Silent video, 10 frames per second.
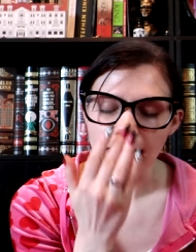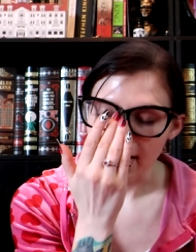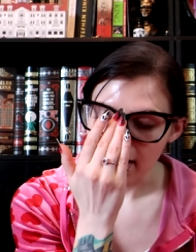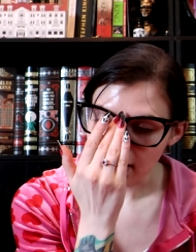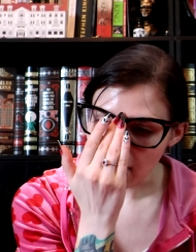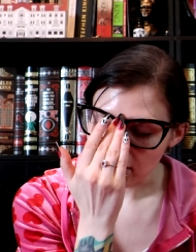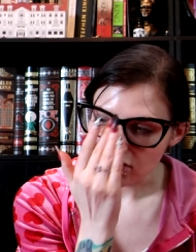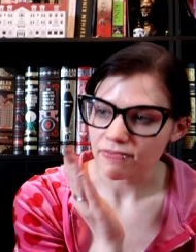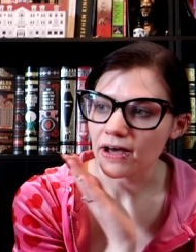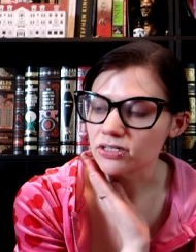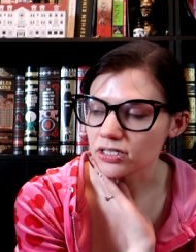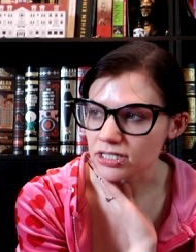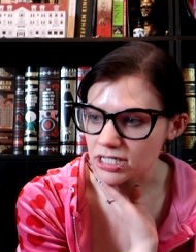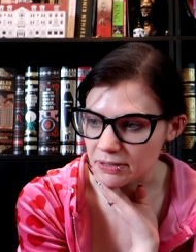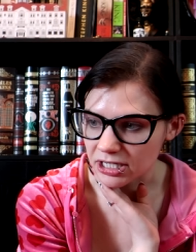And I just found her
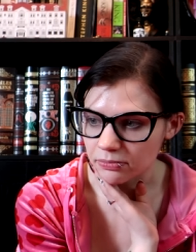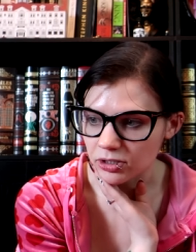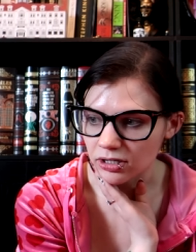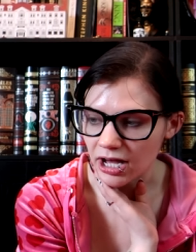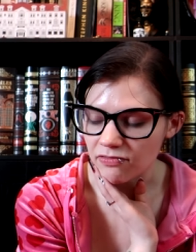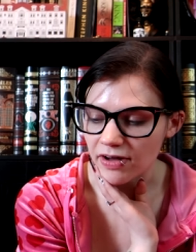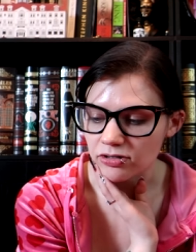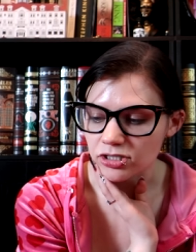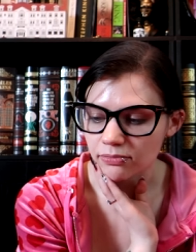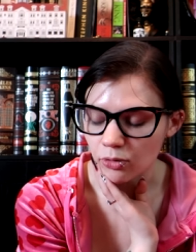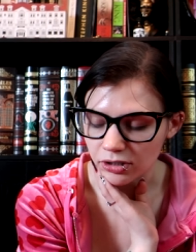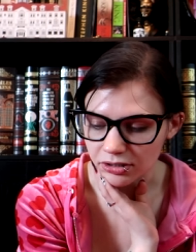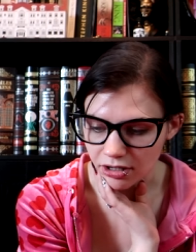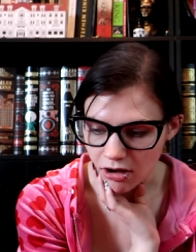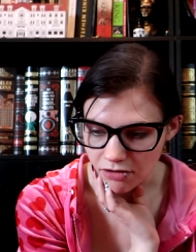despicable. I found her
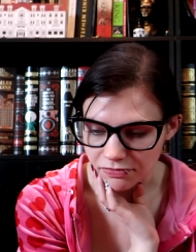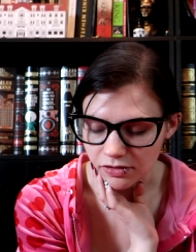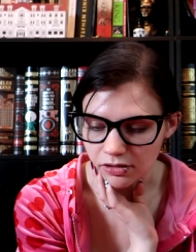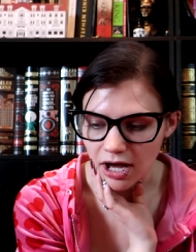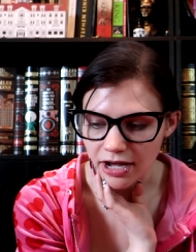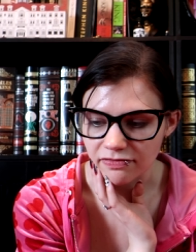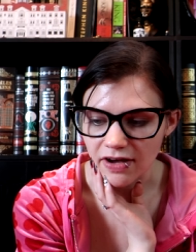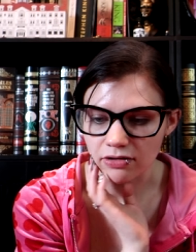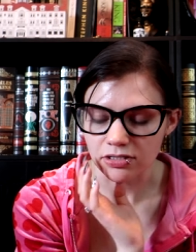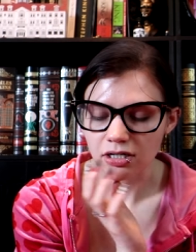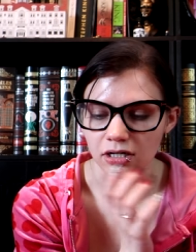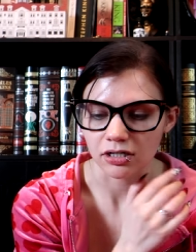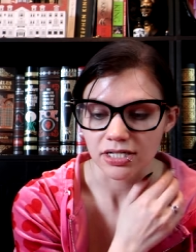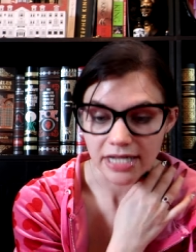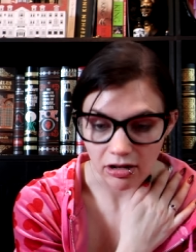morally awful. I found
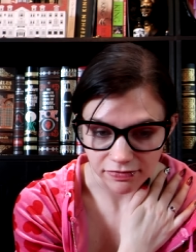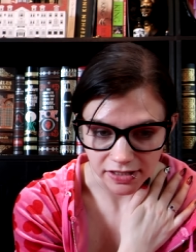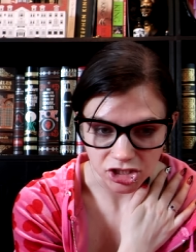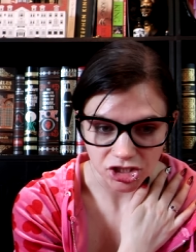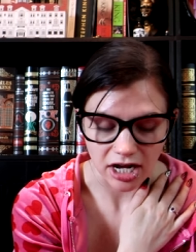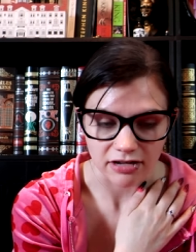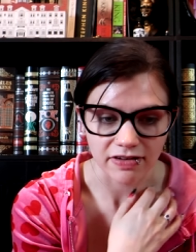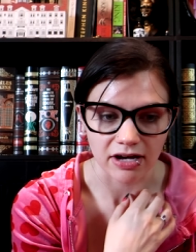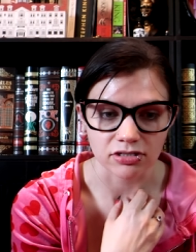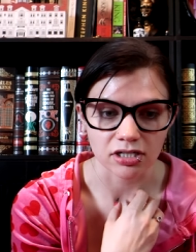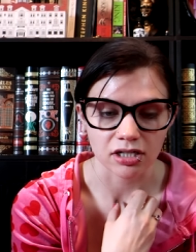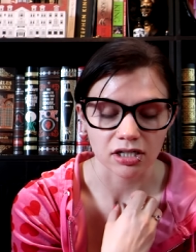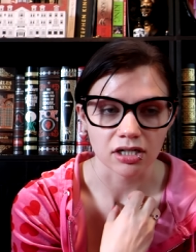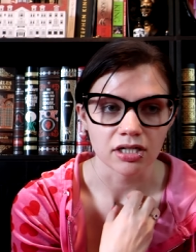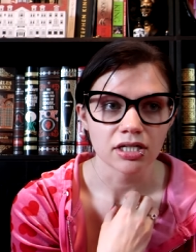her selfish. I found
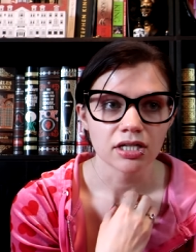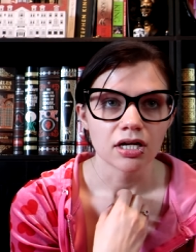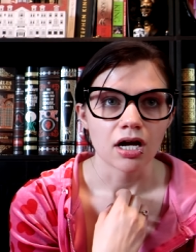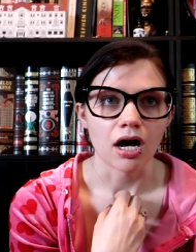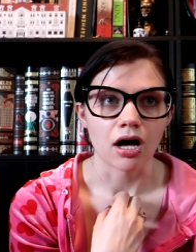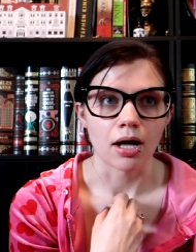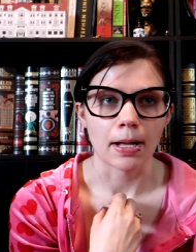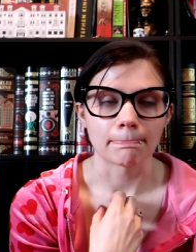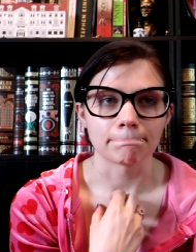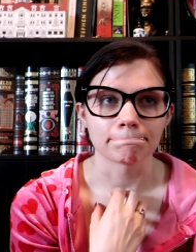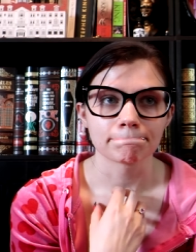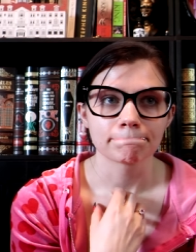her um,